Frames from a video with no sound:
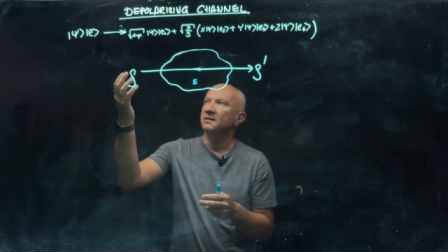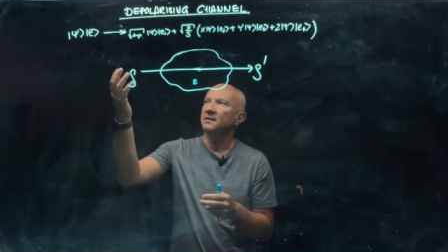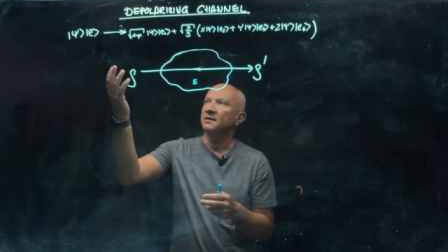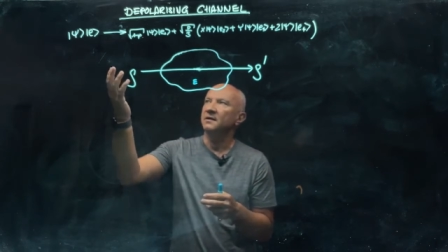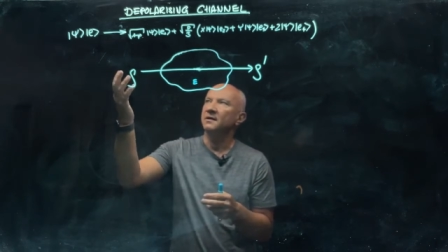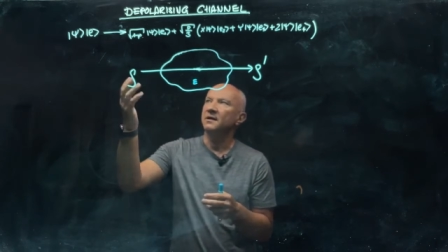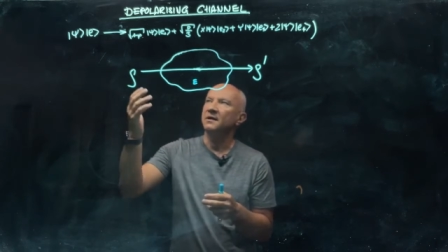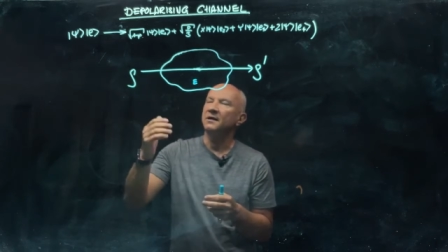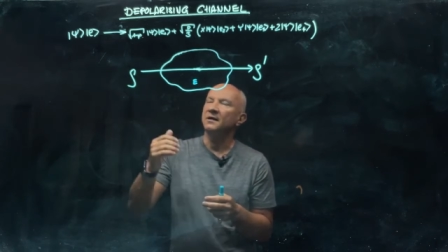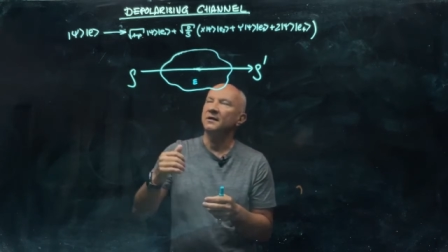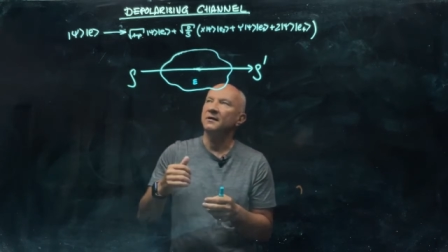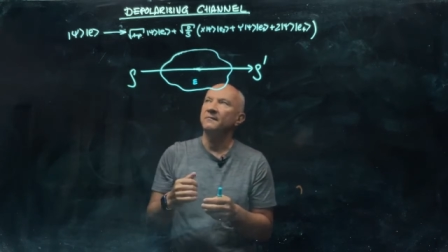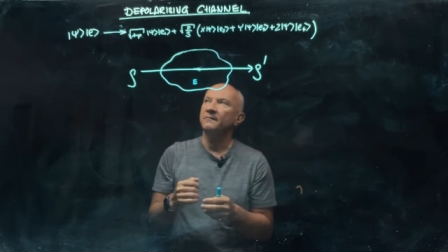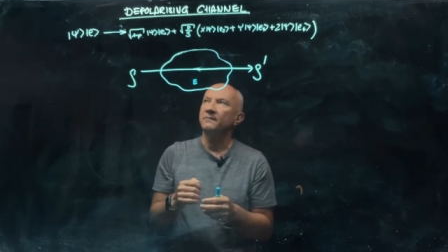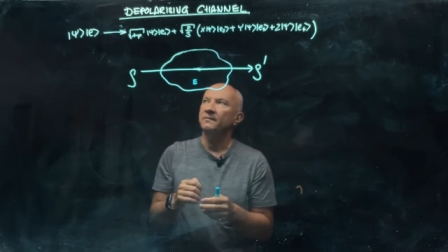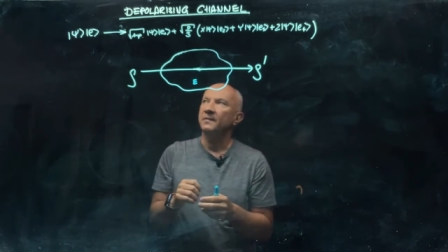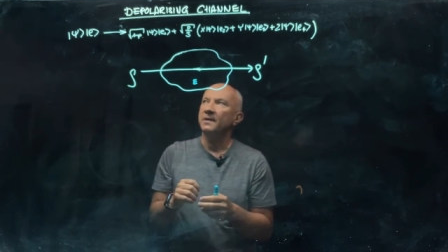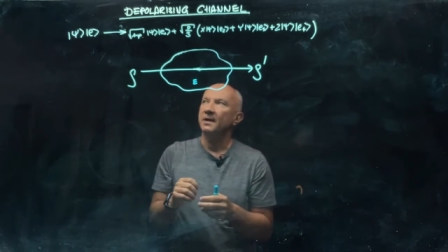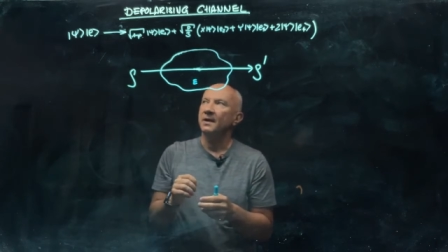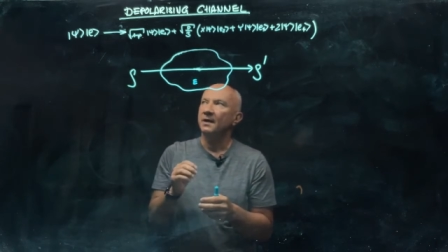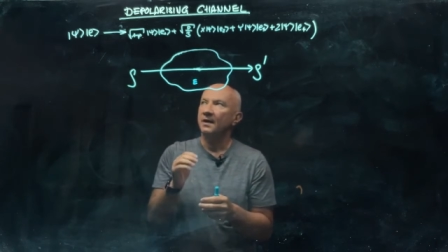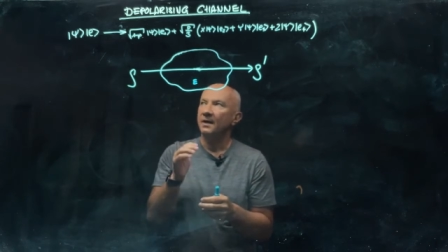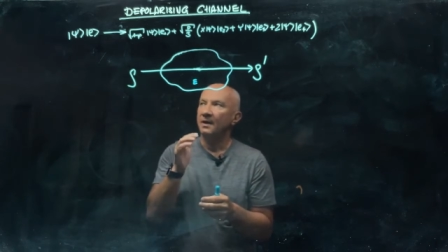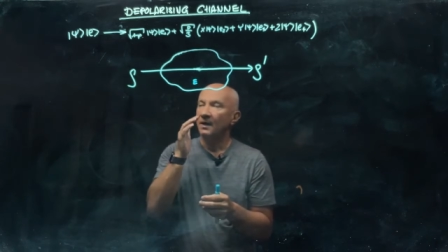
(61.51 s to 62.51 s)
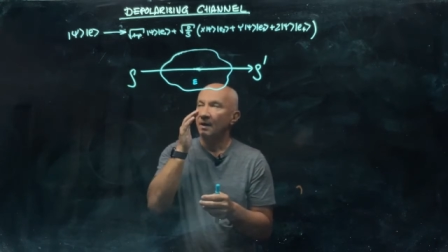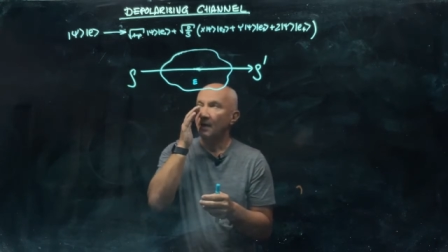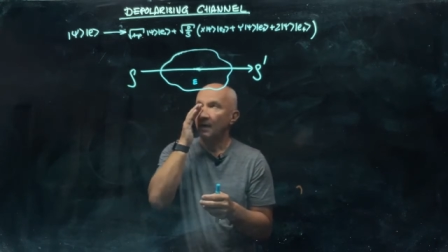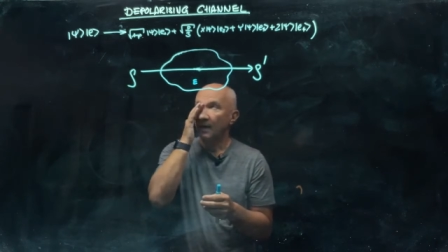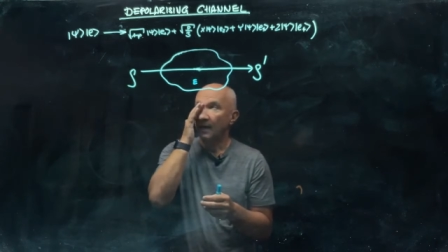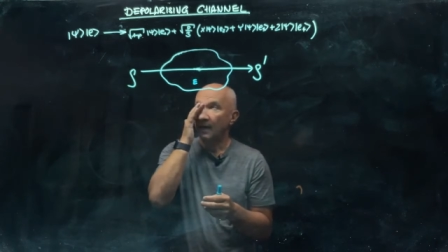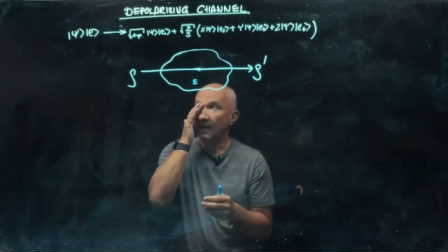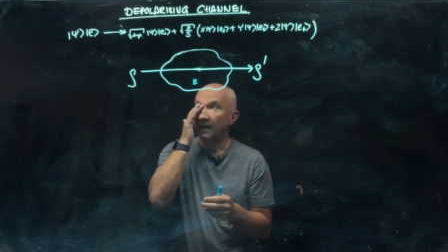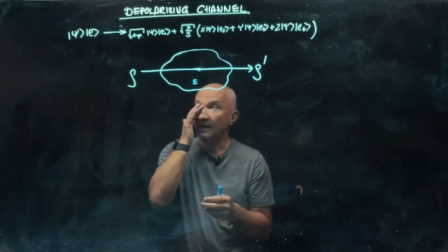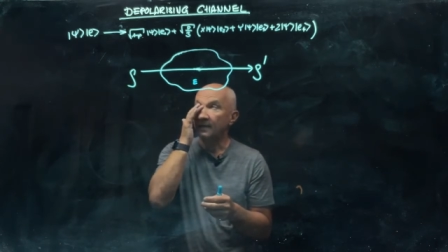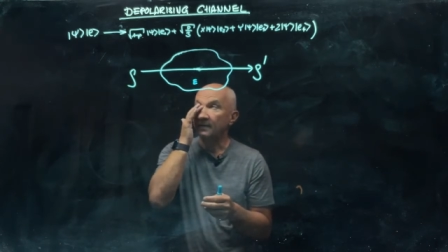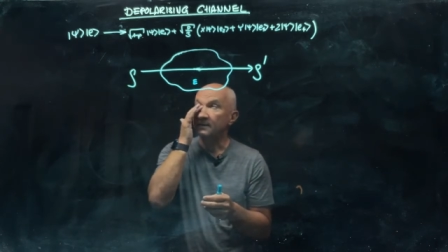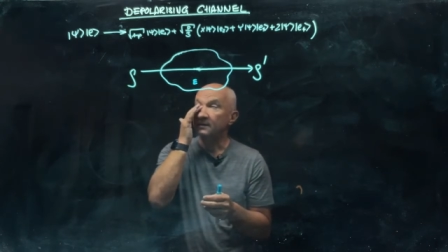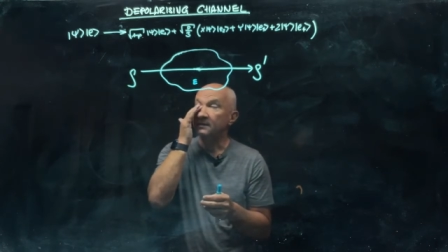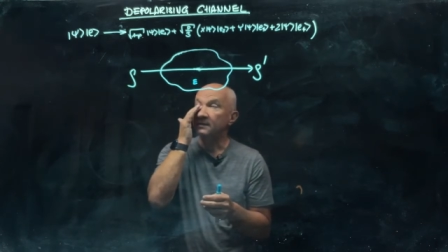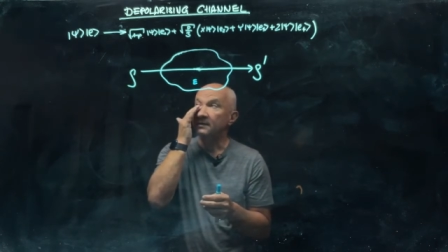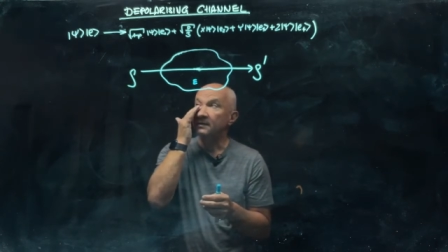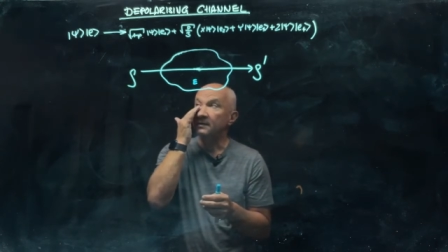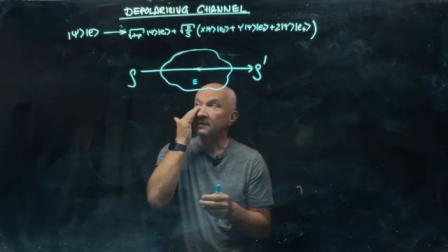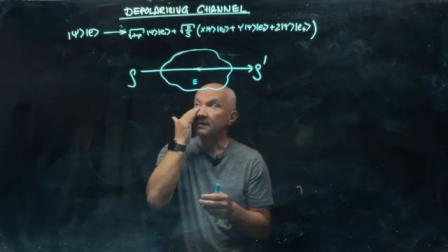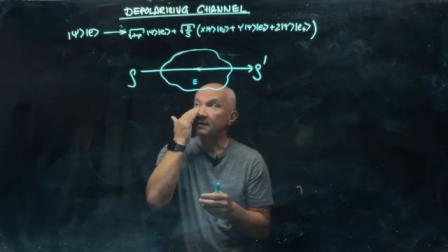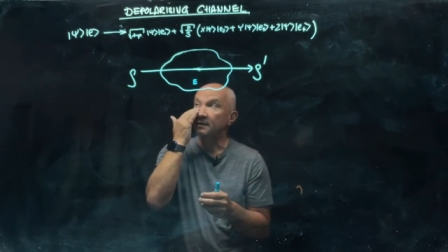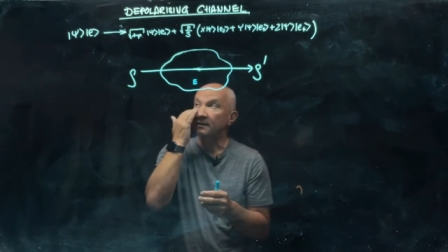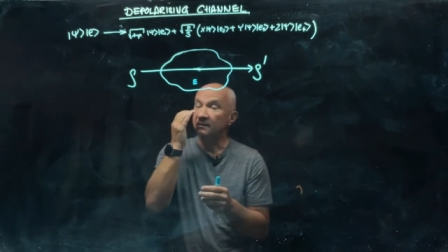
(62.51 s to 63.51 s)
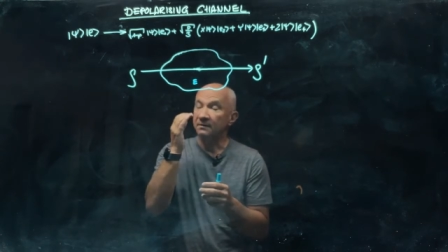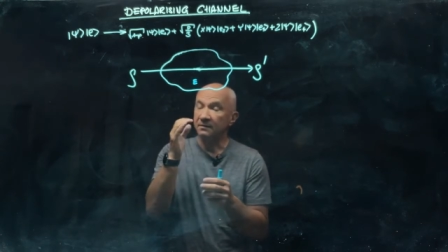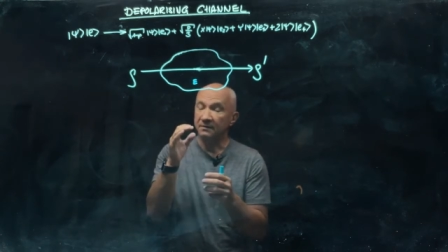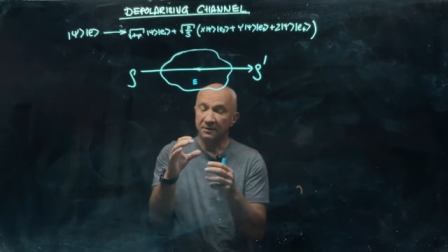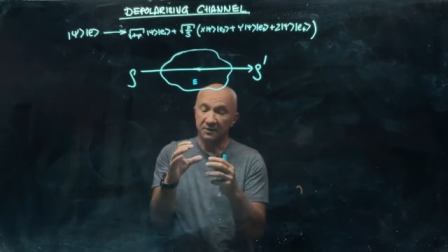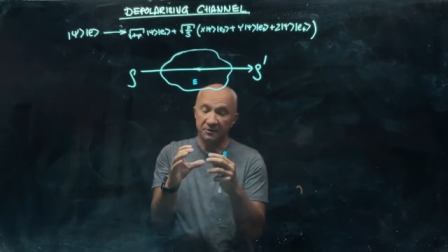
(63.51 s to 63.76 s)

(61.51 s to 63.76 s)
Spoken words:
E, and the